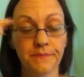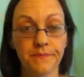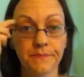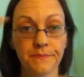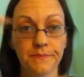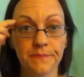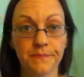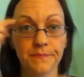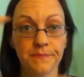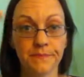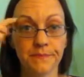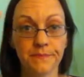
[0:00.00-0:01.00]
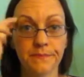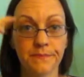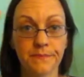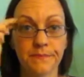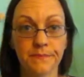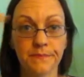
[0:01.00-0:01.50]

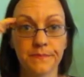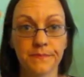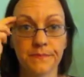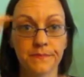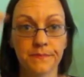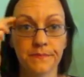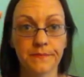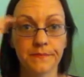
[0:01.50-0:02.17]
[no speech]